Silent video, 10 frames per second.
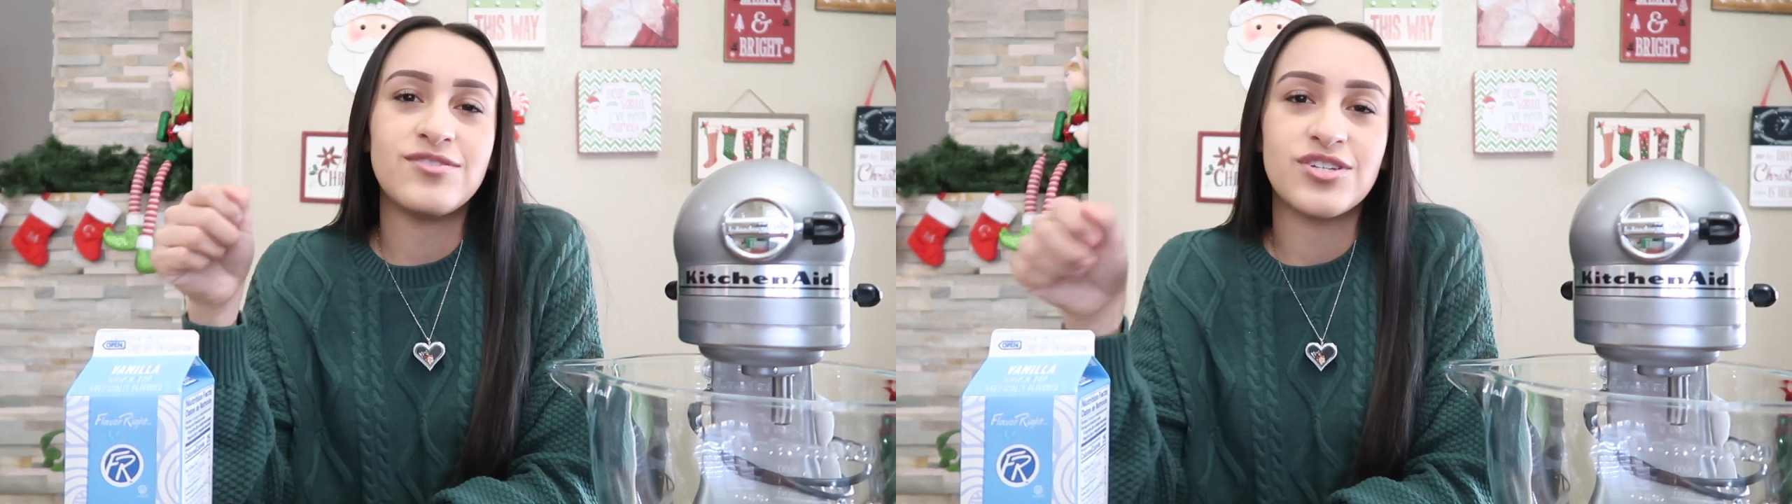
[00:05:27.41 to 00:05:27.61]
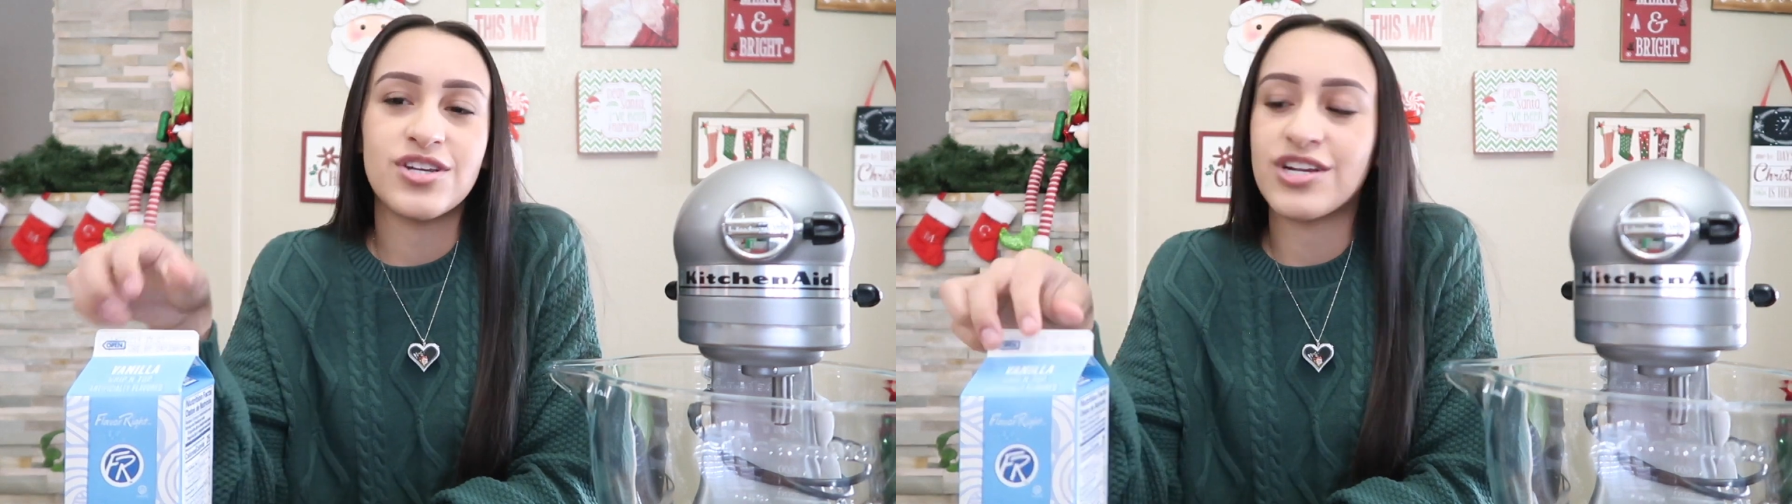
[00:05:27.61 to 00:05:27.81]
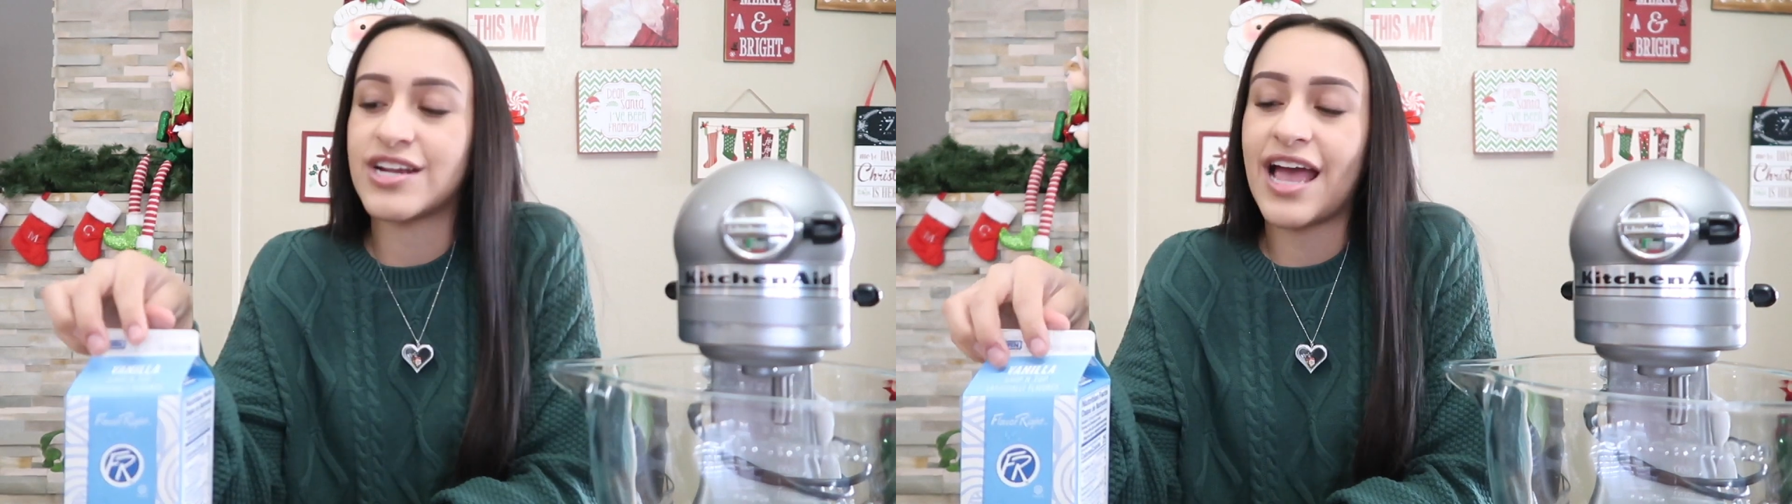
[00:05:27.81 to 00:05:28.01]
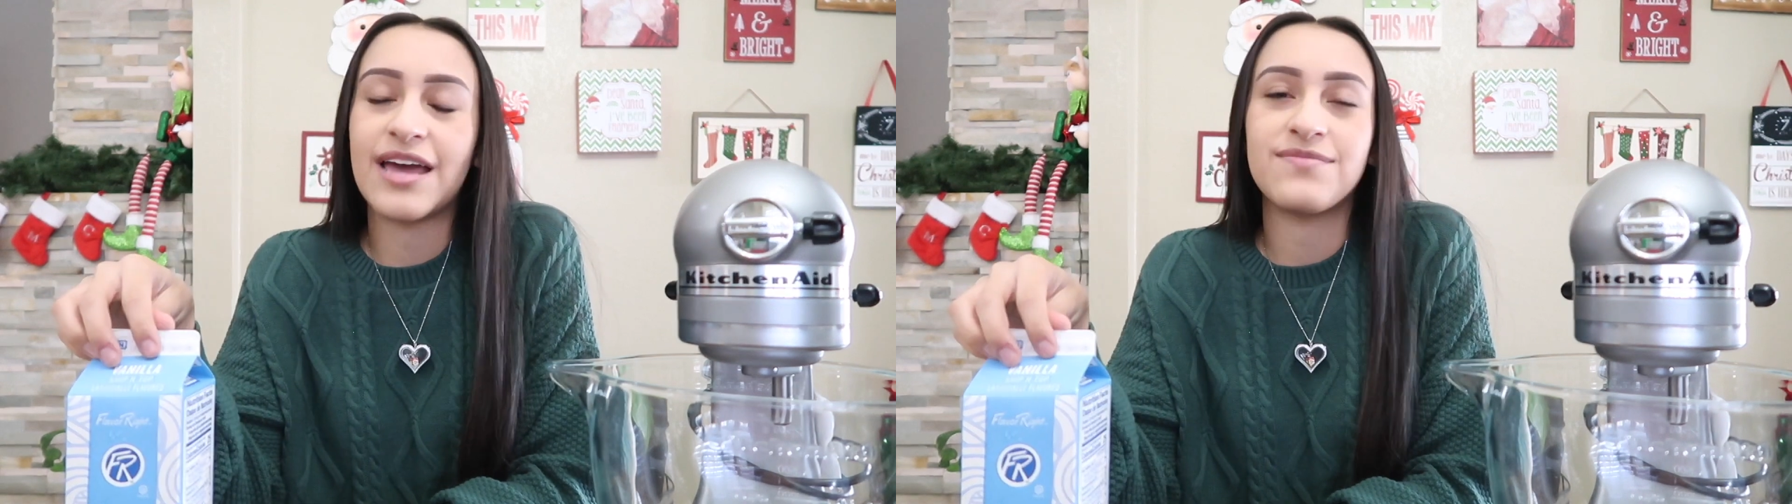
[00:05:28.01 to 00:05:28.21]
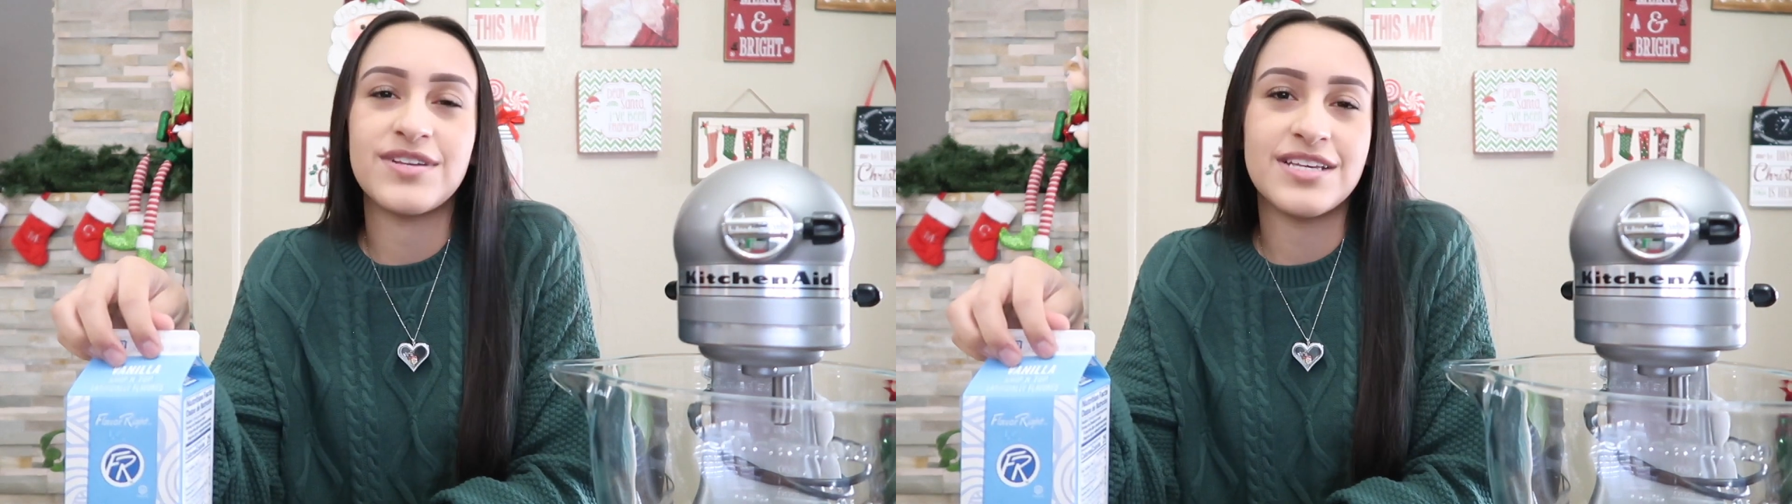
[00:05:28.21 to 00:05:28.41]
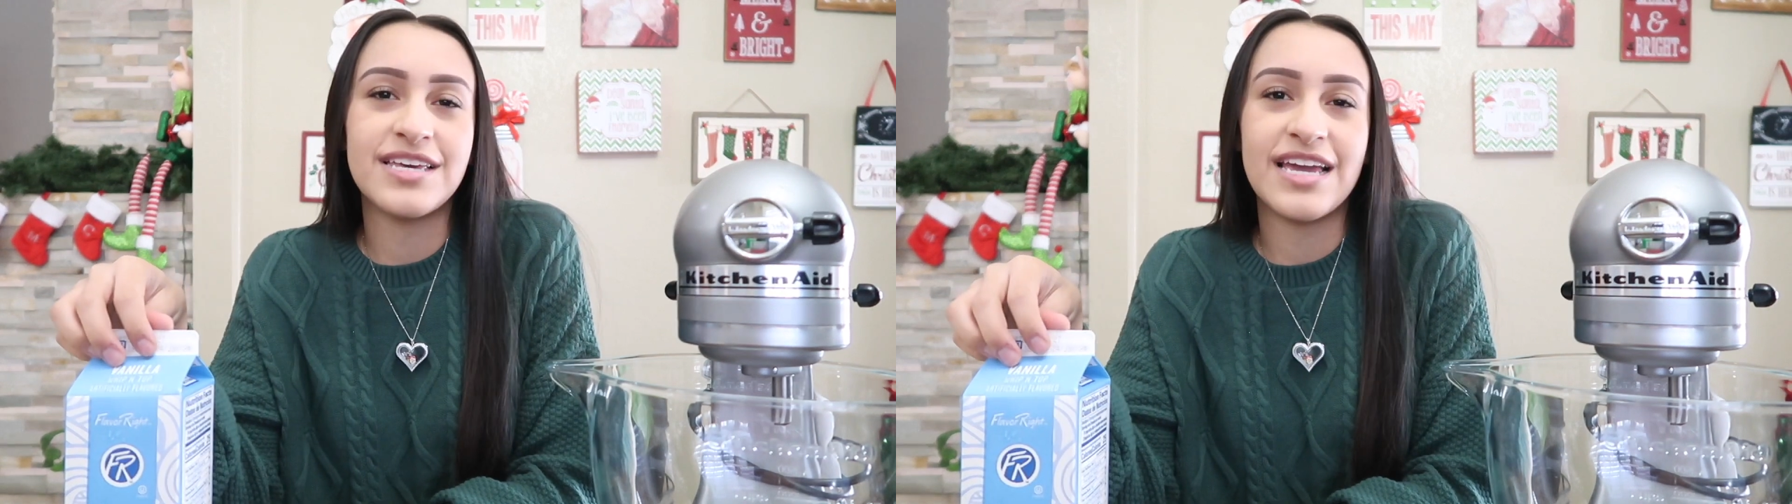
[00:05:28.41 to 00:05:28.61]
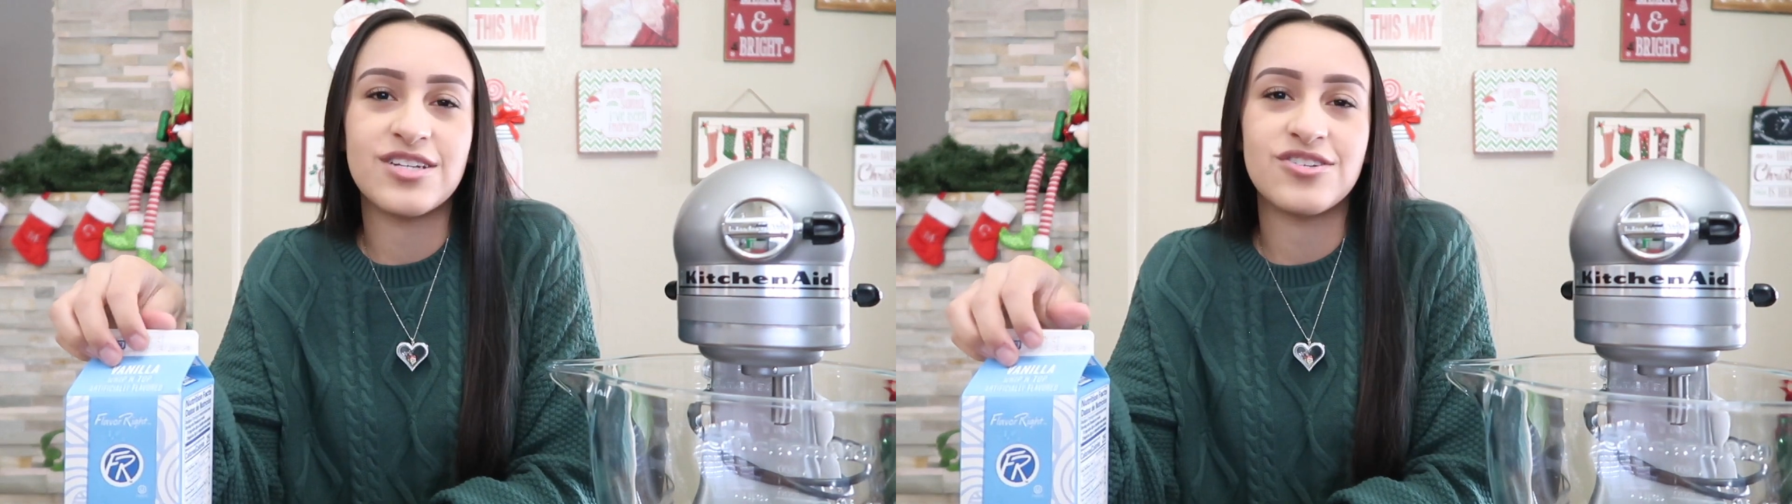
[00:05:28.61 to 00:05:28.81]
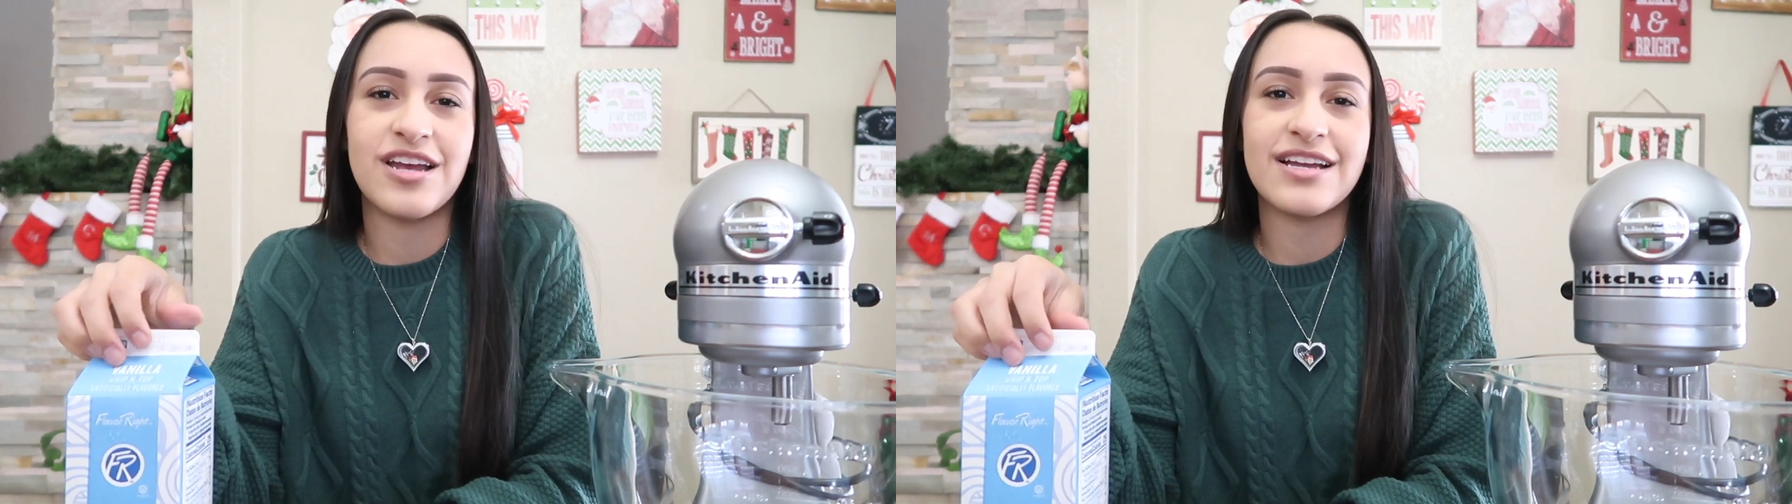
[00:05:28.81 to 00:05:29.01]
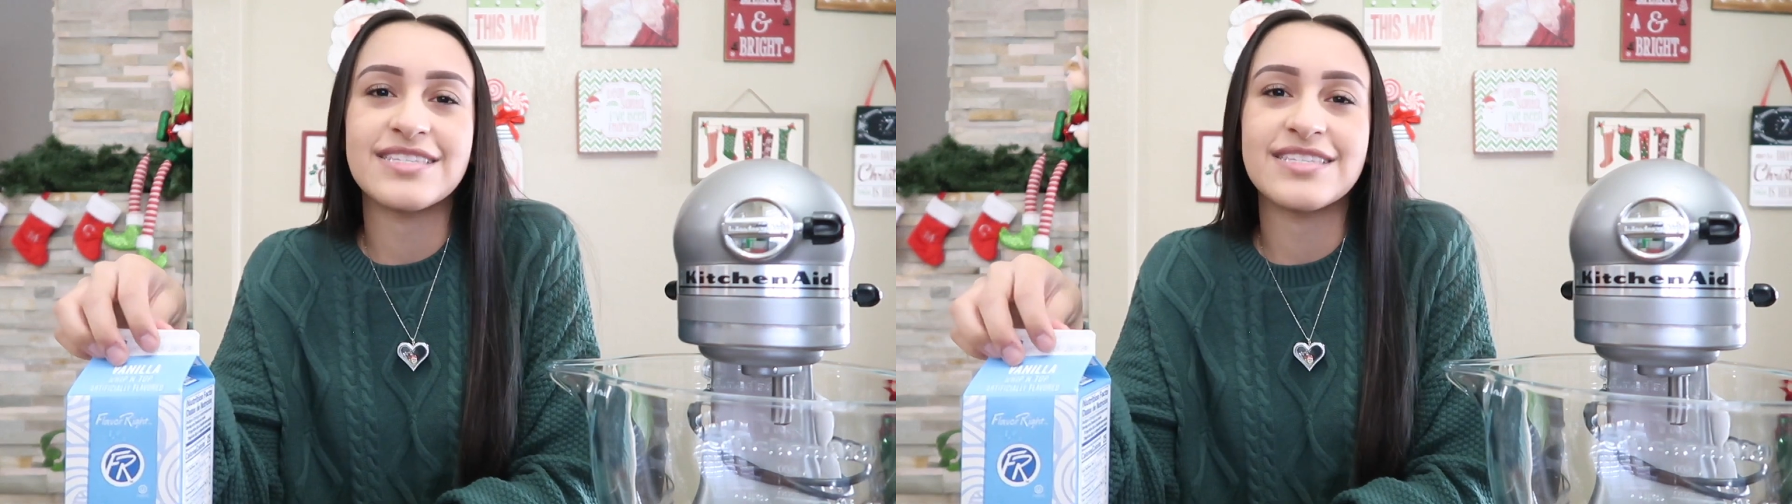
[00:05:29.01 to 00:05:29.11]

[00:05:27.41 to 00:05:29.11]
sugar and vanilla extract,